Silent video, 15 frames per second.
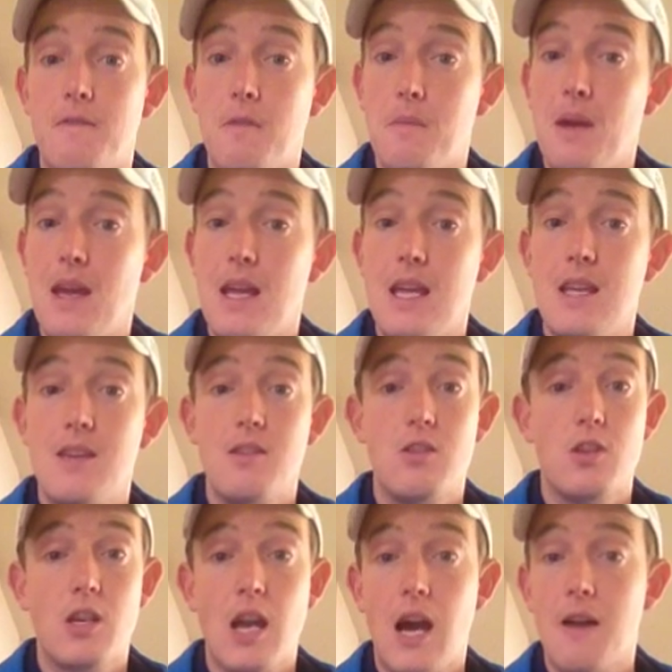For me, you
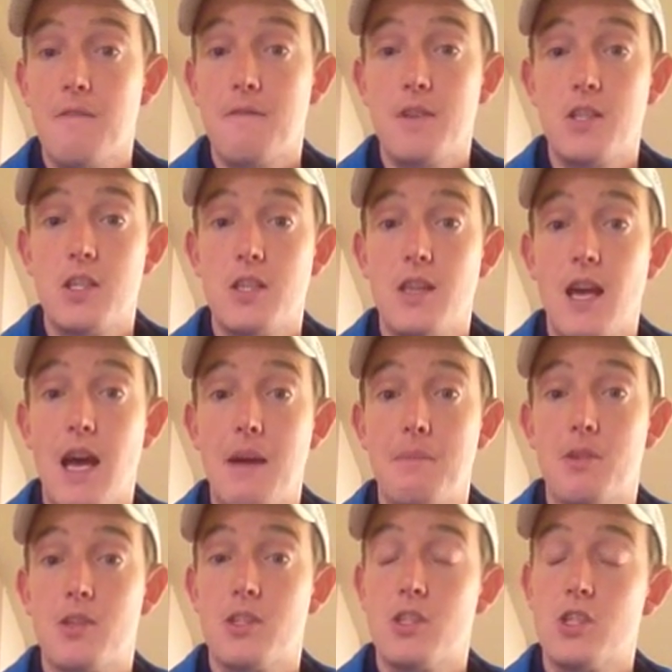can't fish in that
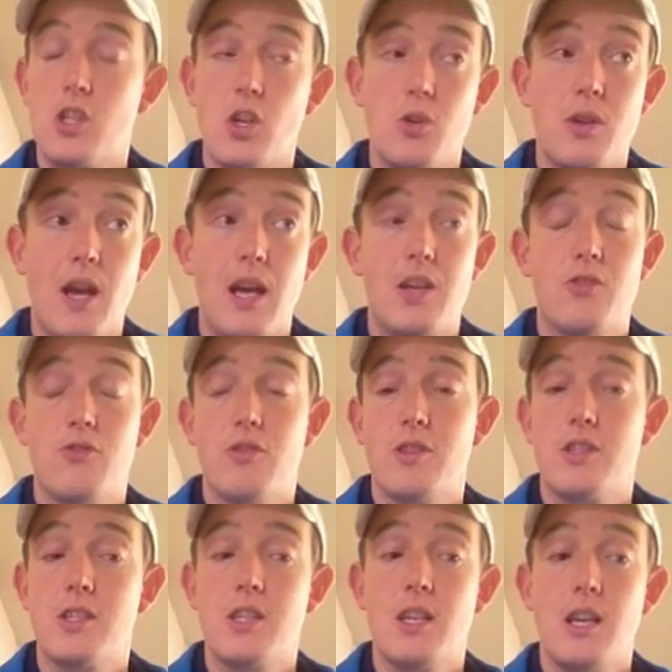because it's too
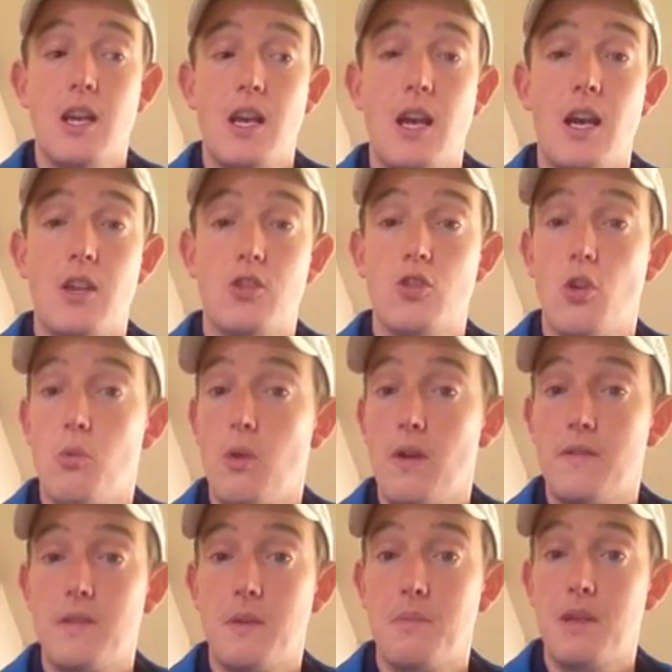dangerous. It's not worth
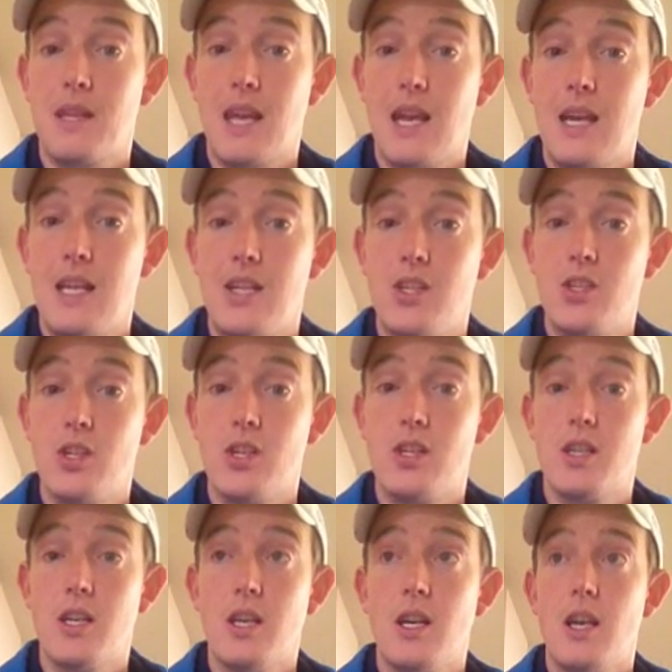somebody getting injured
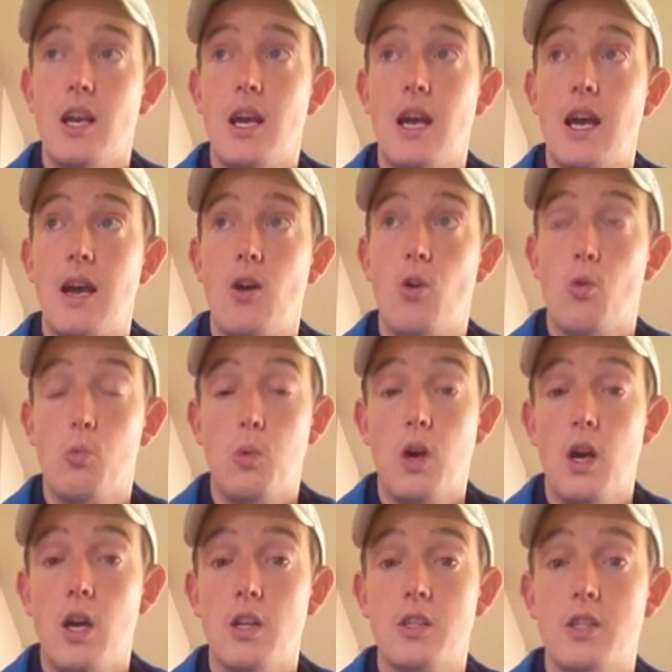or
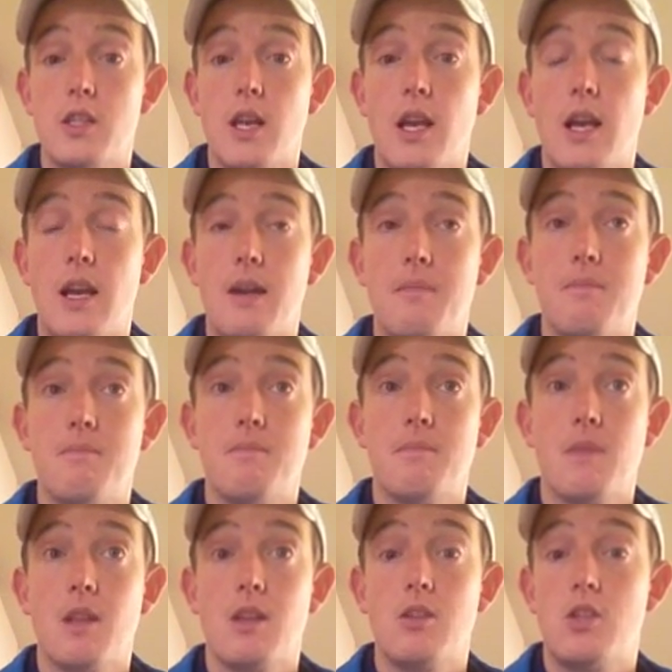worse
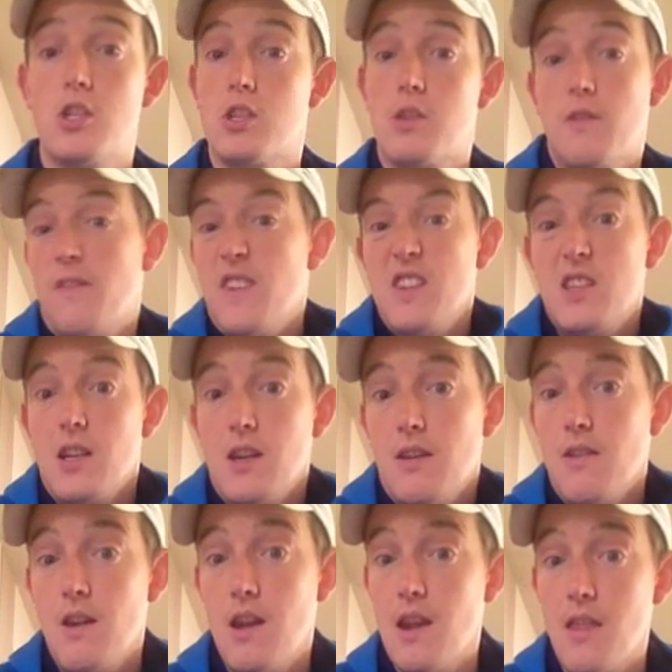just to fish
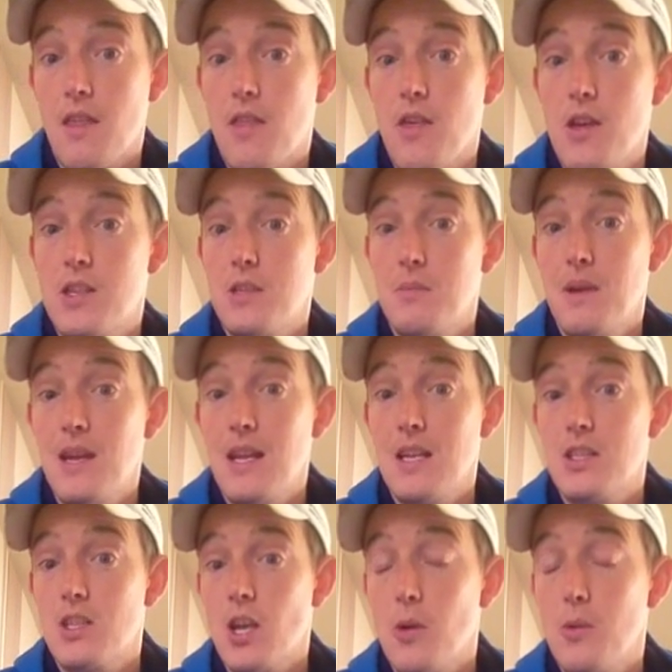another 30
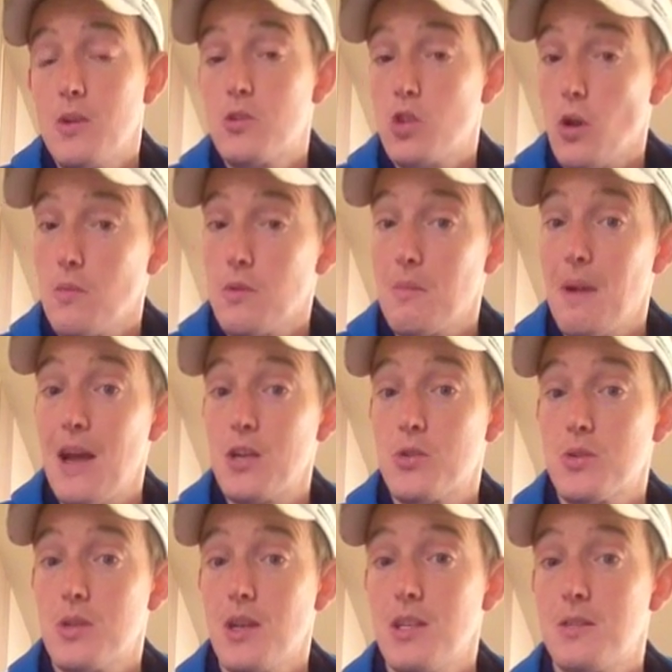minutes. So we stopped the match
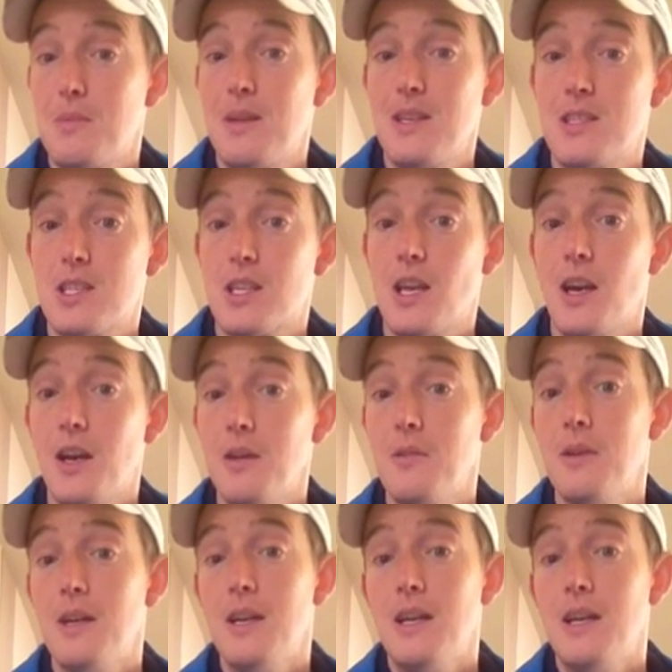with 30 minutes to go,